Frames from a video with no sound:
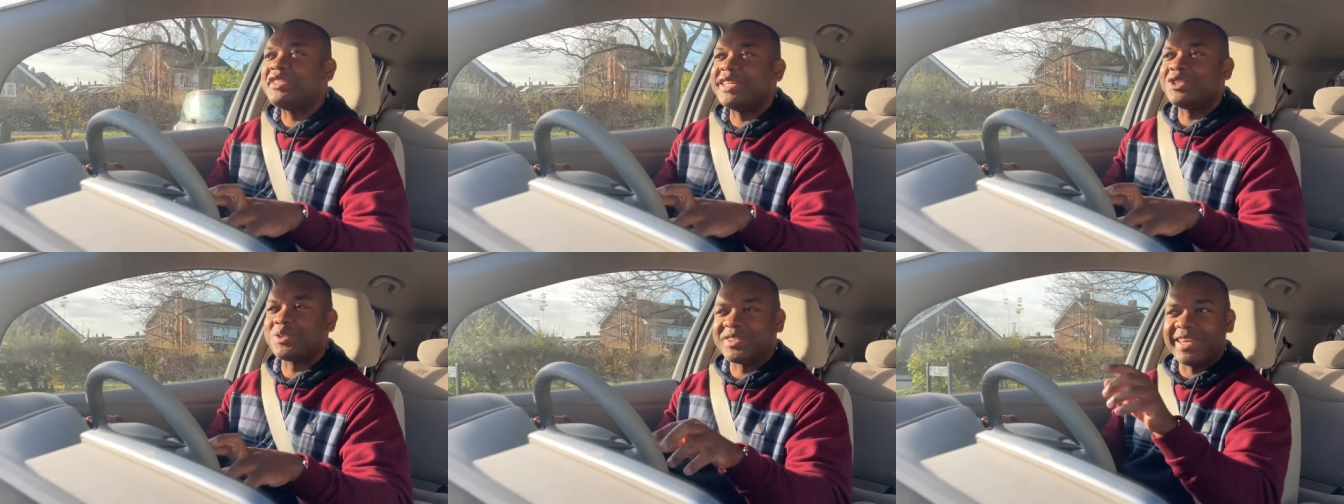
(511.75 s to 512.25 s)
is
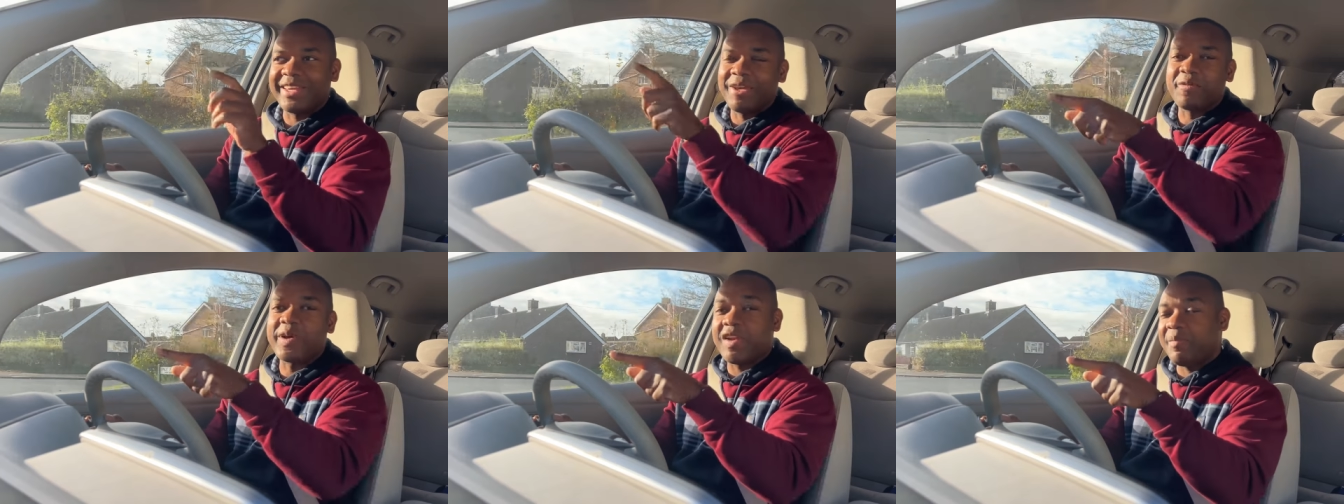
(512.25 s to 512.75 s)
interesting. In
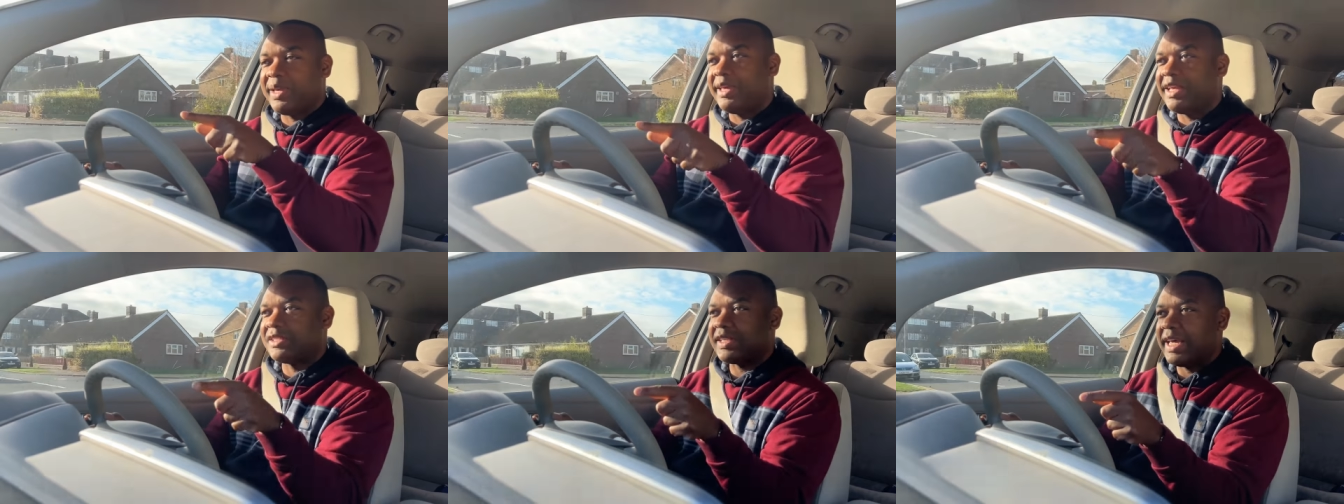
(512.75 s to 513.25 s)
front of me
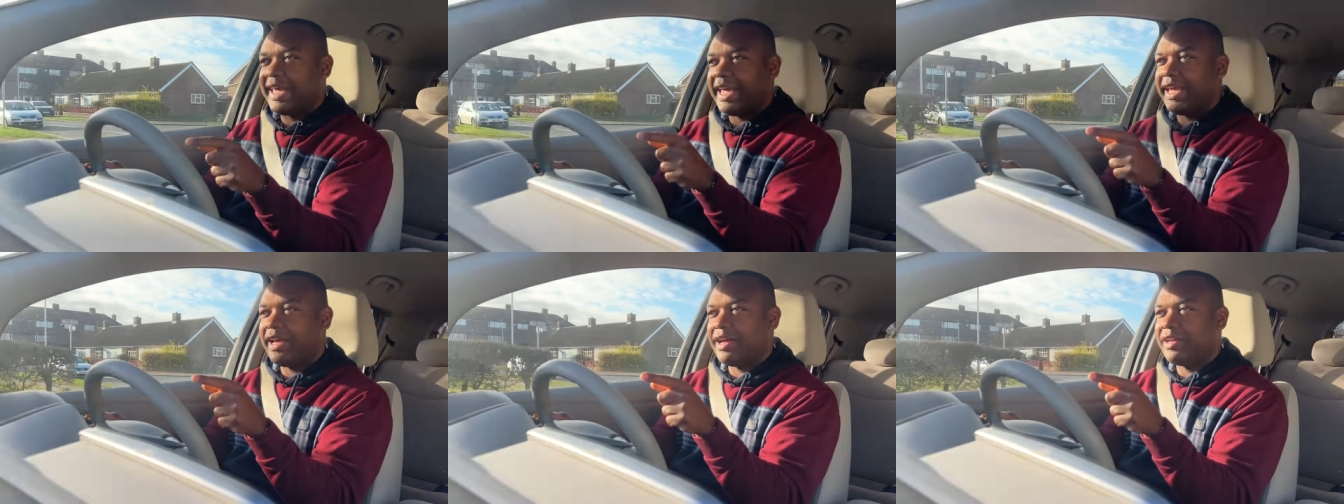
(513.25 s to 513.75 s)
there's
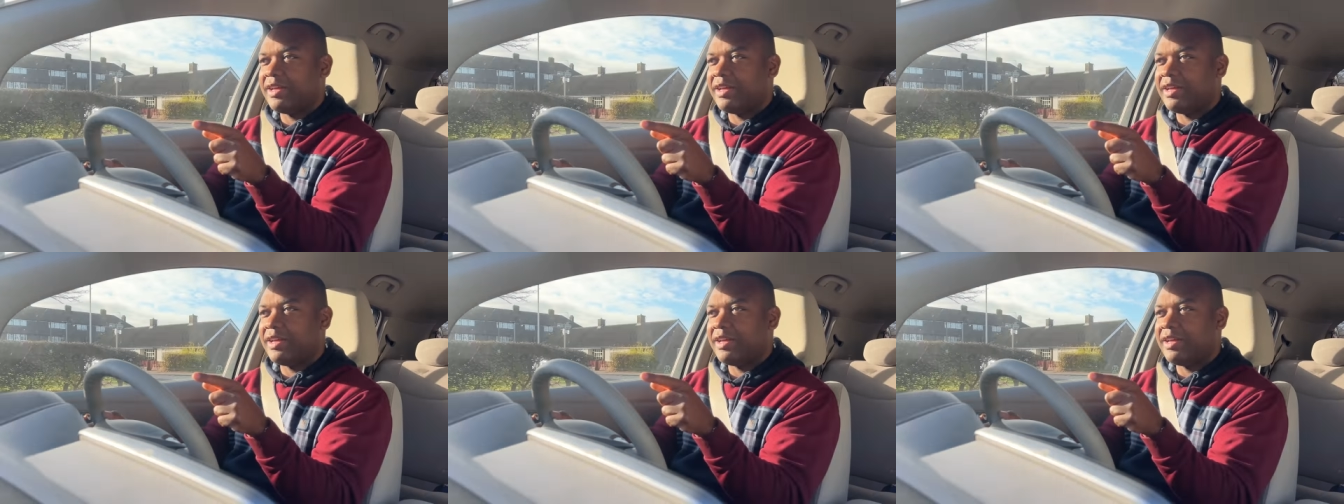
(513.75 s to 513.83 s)
a